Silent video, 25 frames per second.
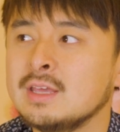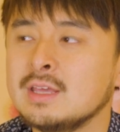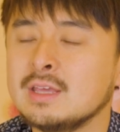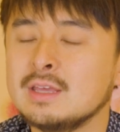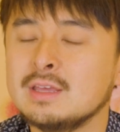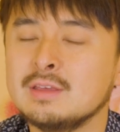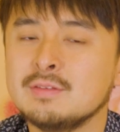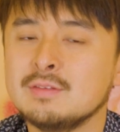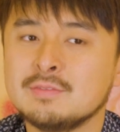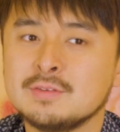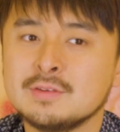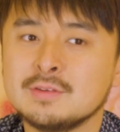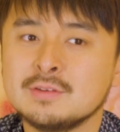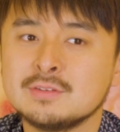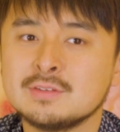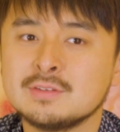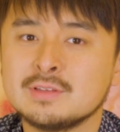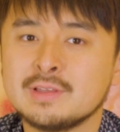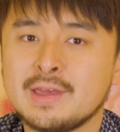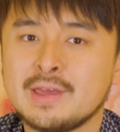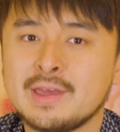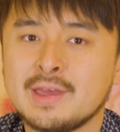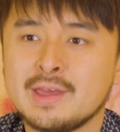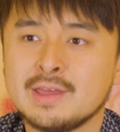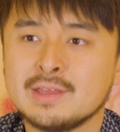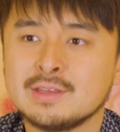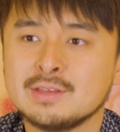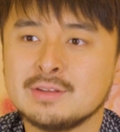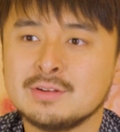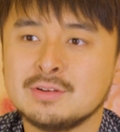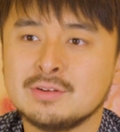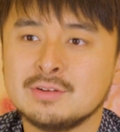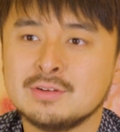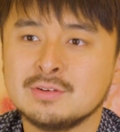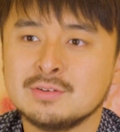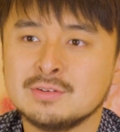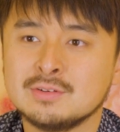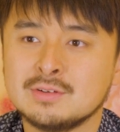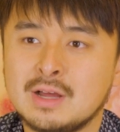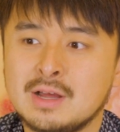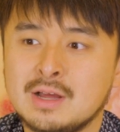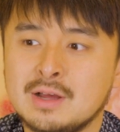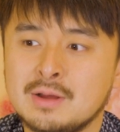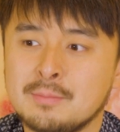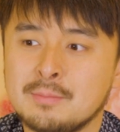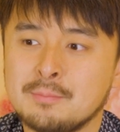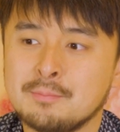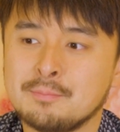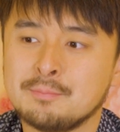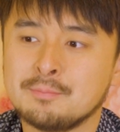it feels that, you
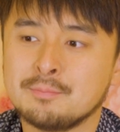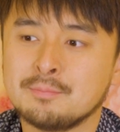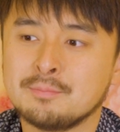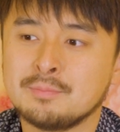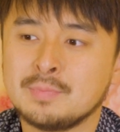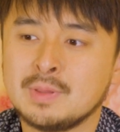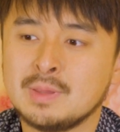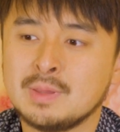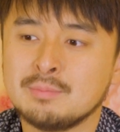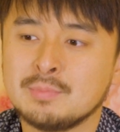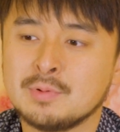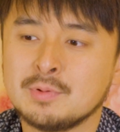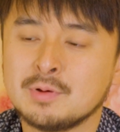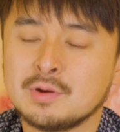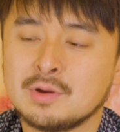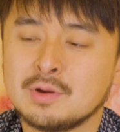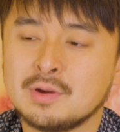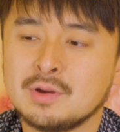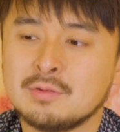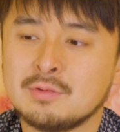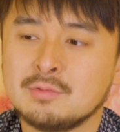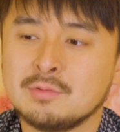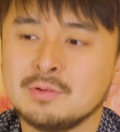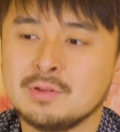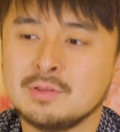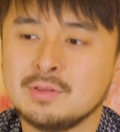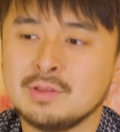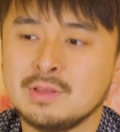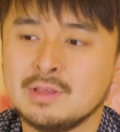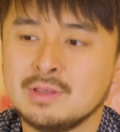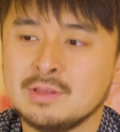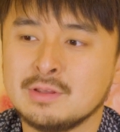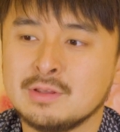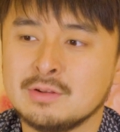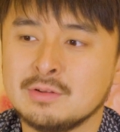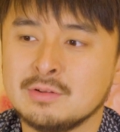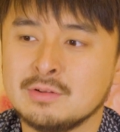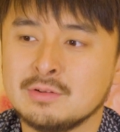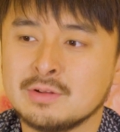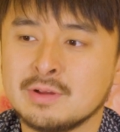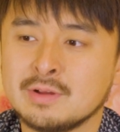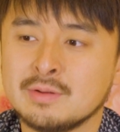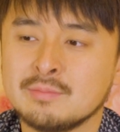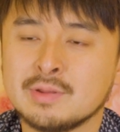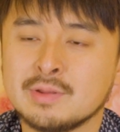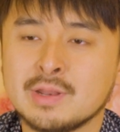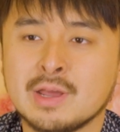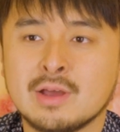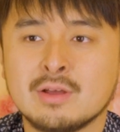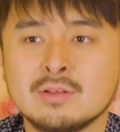know, people are really, you know,
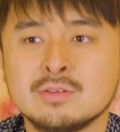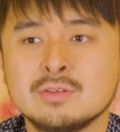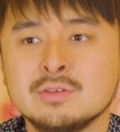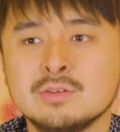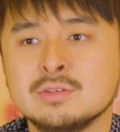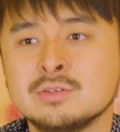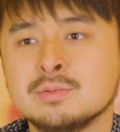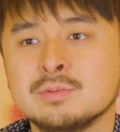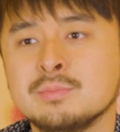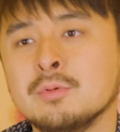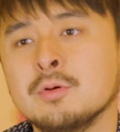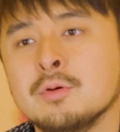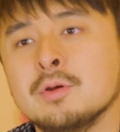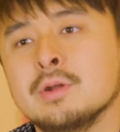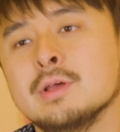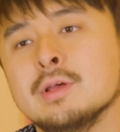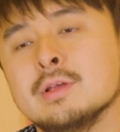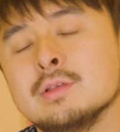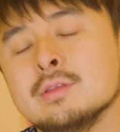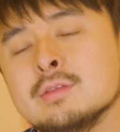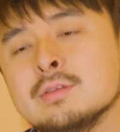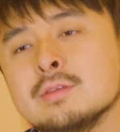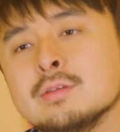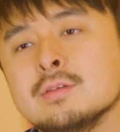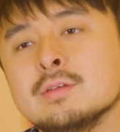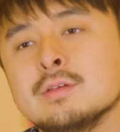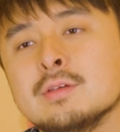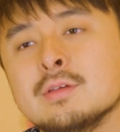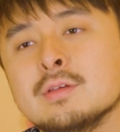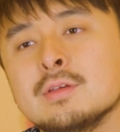coming out to support us.